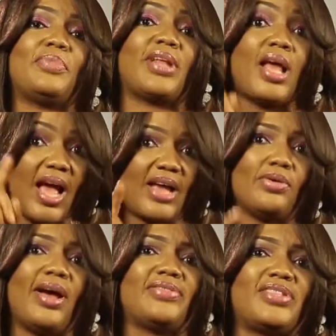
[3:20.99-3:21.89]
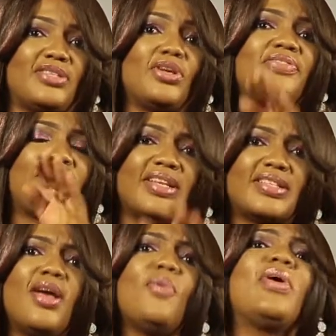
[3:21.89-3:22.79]
but I don't have change, just fill
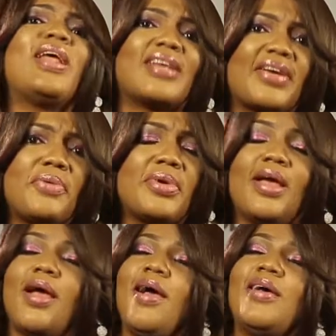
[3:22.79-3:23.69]
it. Will they take it from me?